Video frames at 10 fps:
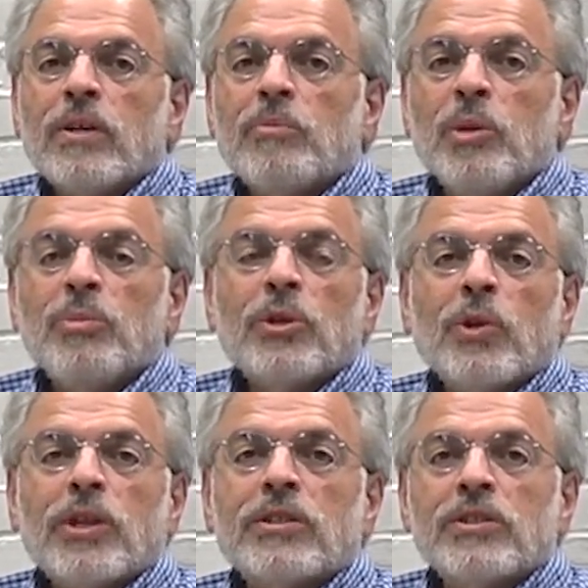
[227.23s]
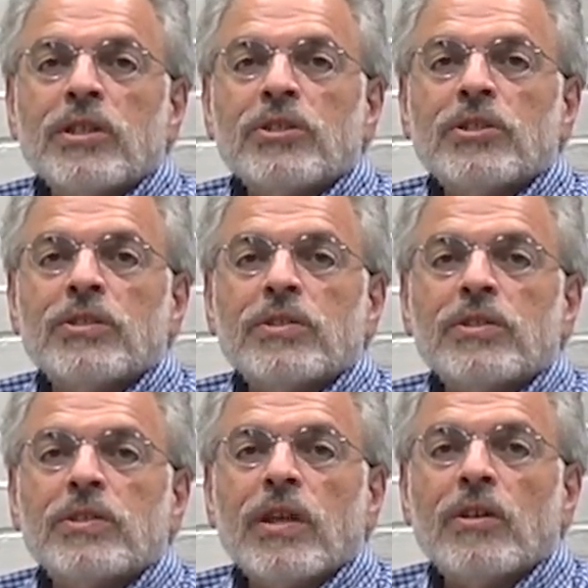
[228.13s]
people and
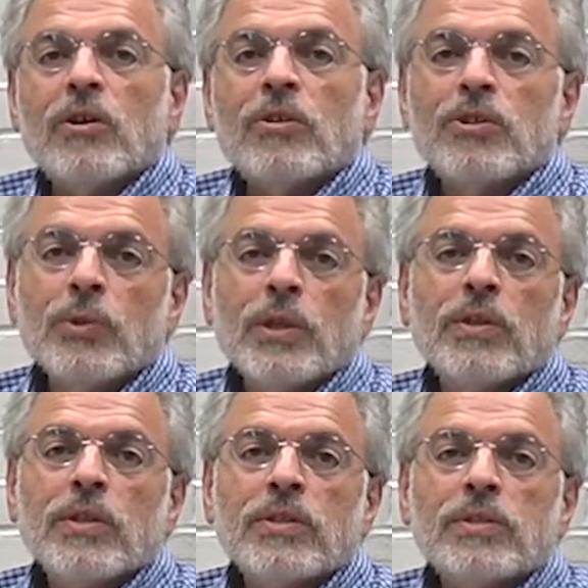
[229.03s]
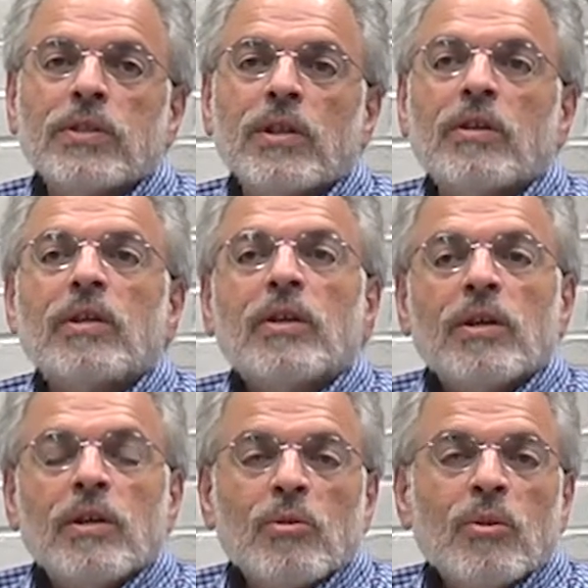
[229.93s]
organizations that are doing things that
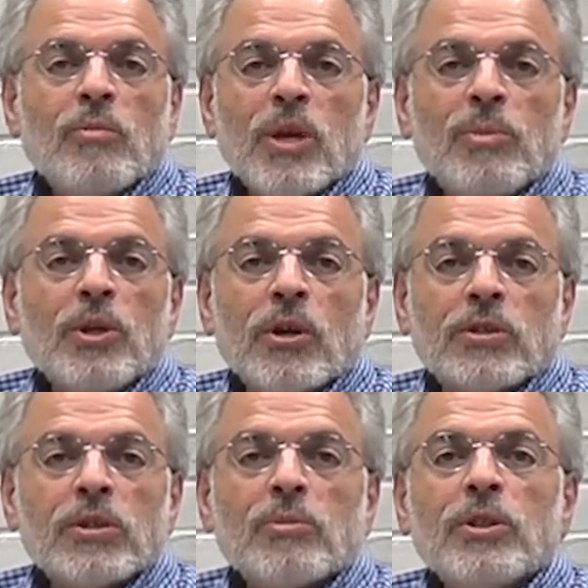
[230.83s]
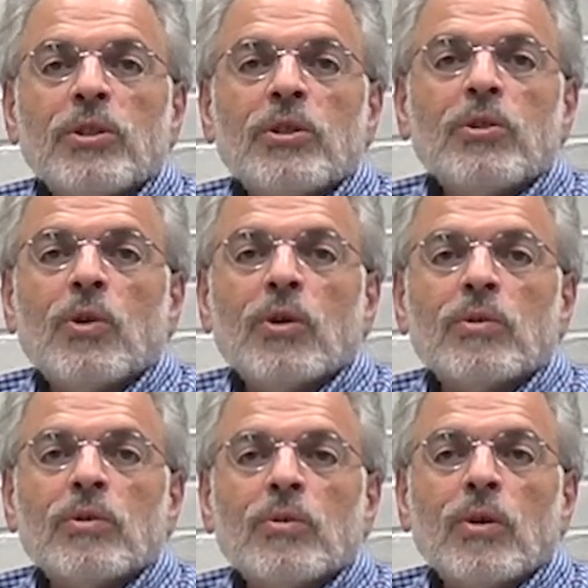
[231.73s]
maybe are similar
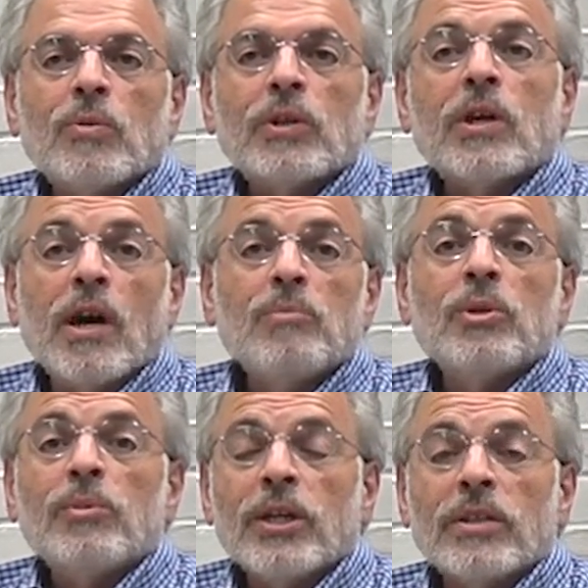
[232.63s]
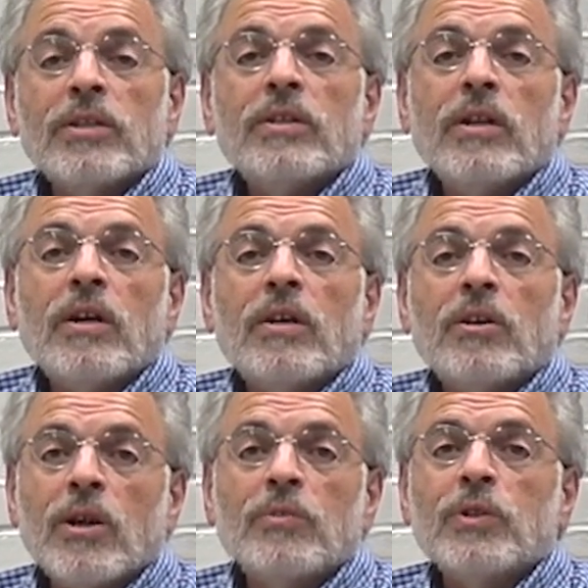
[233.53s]
or would complement
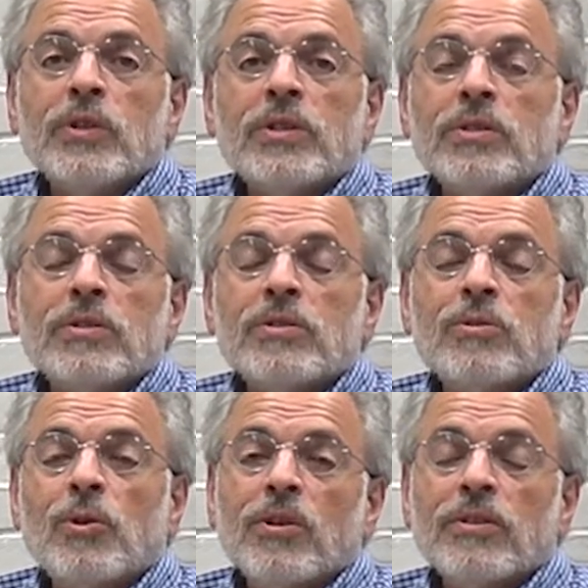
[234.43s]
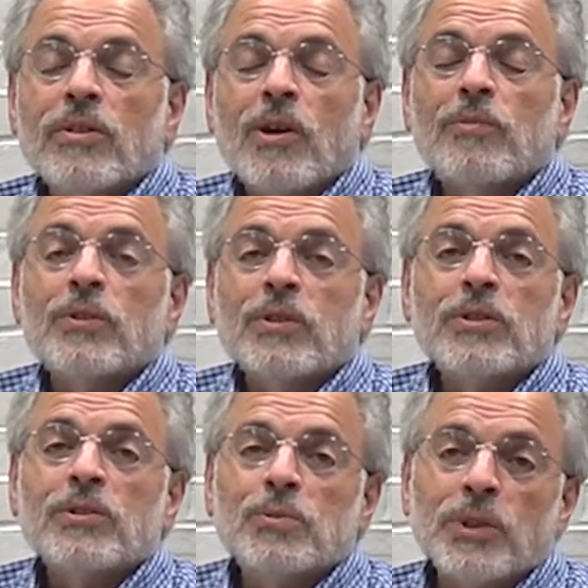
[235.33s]
Hartford Listens, or the Hartford
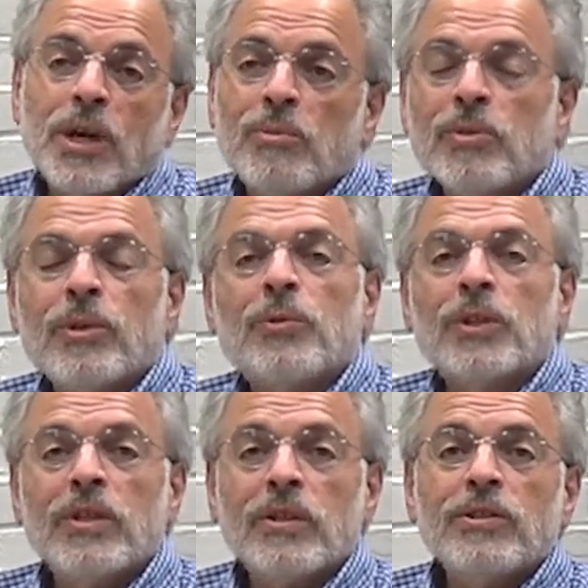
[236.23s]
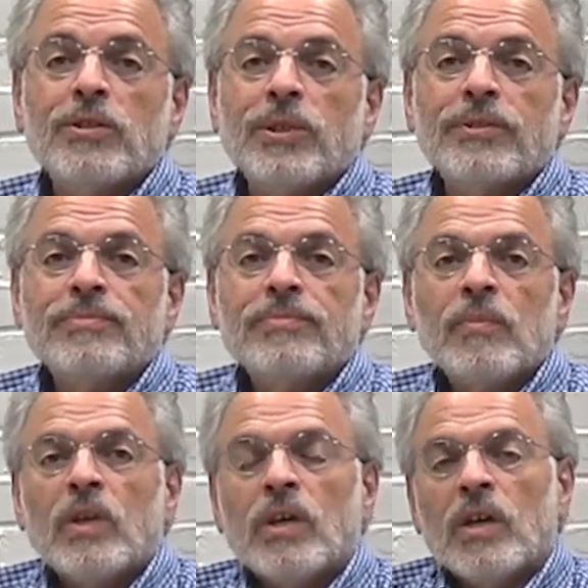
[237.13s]
Listens would complement what they're doing.
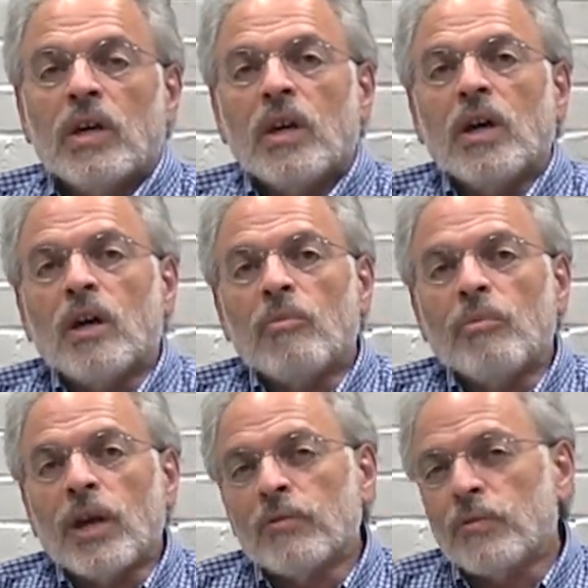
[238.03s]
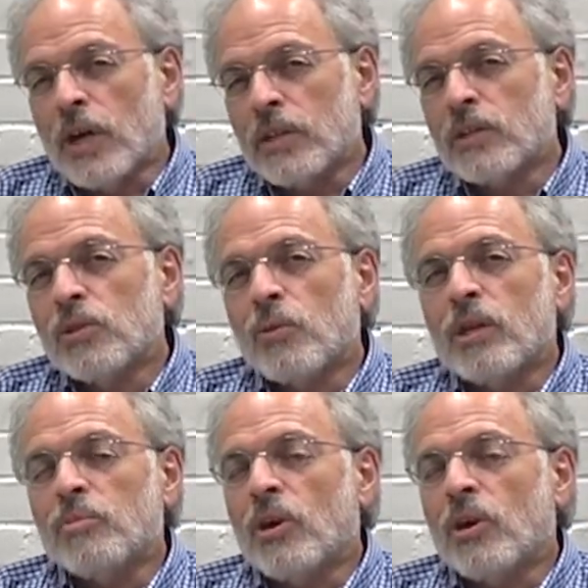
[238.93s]
And finding the right